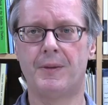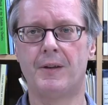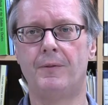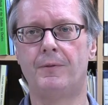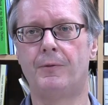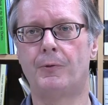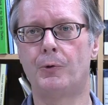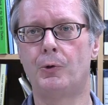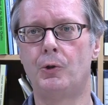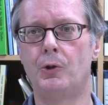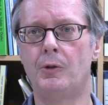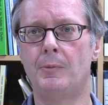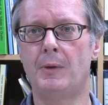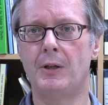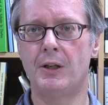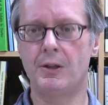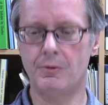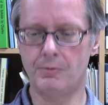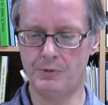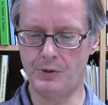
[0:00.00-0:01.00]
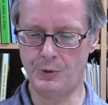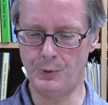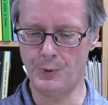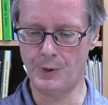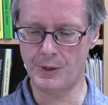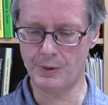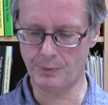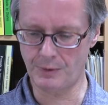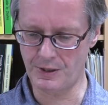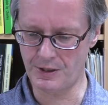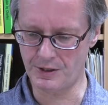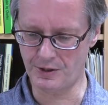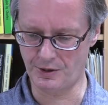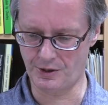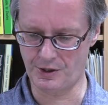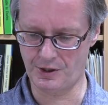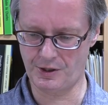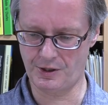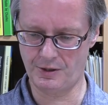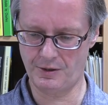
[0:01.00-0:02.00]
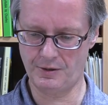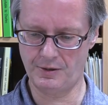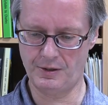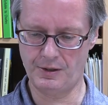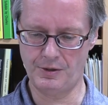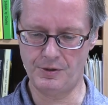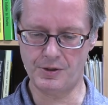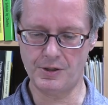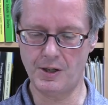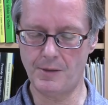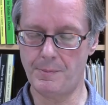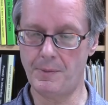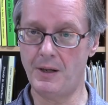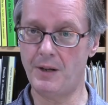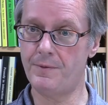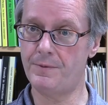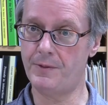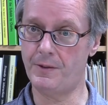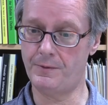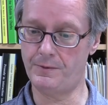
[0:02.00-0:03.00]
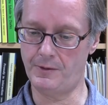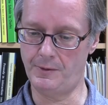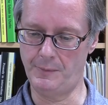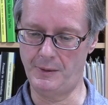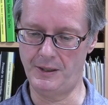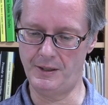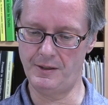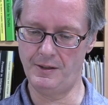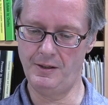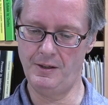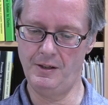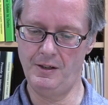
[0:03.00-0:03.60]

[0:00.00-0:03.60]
For whom are you doing the research? Who's going to benefit from it?